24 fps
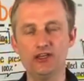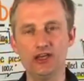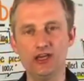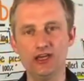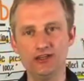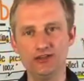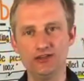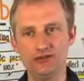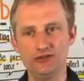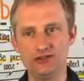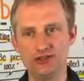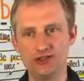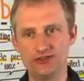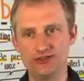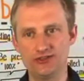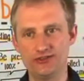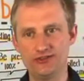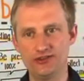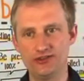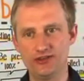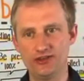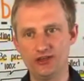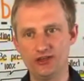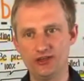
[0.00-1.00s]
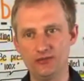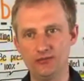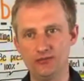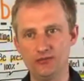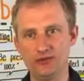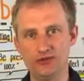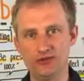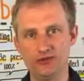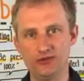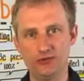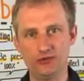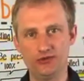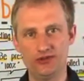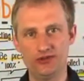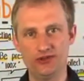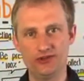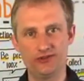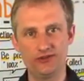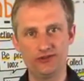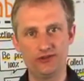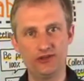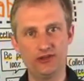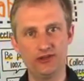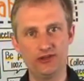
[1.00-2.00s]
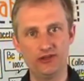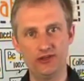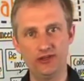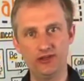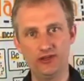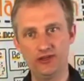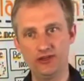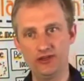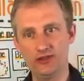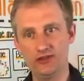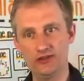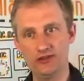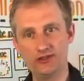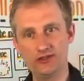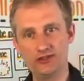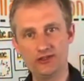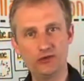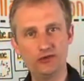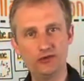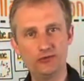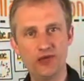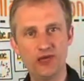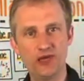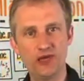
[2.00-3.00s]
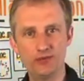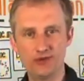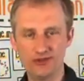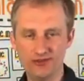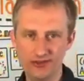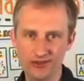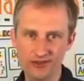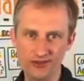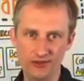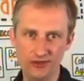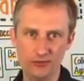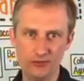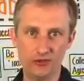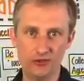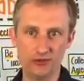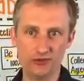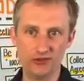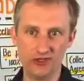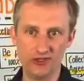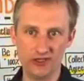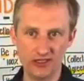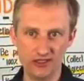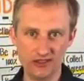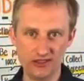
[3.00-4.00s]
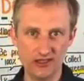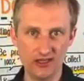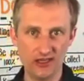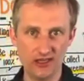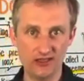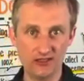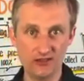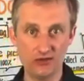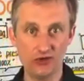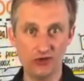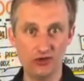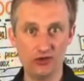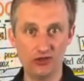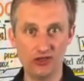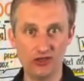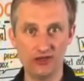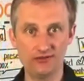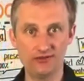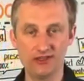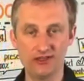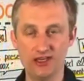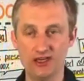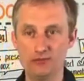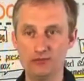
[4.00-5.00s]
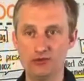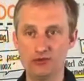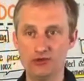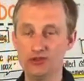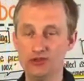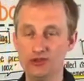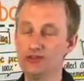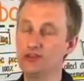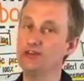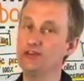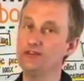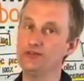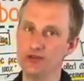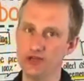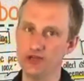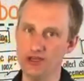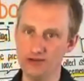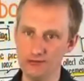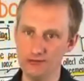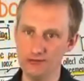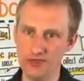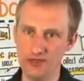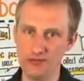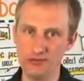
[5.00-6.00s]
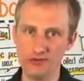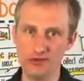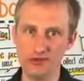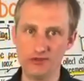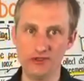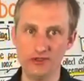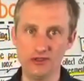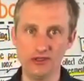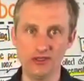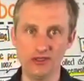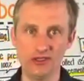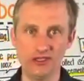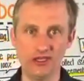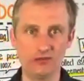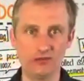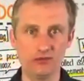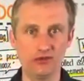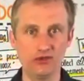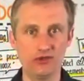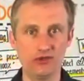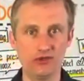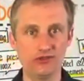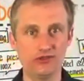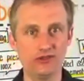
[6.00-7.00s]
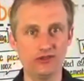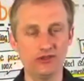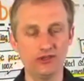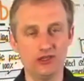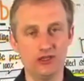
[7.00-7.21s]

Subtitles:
And you just do this in the stone, paper, scissor mode. Like at the end, you all have the camera on, if you have camera on.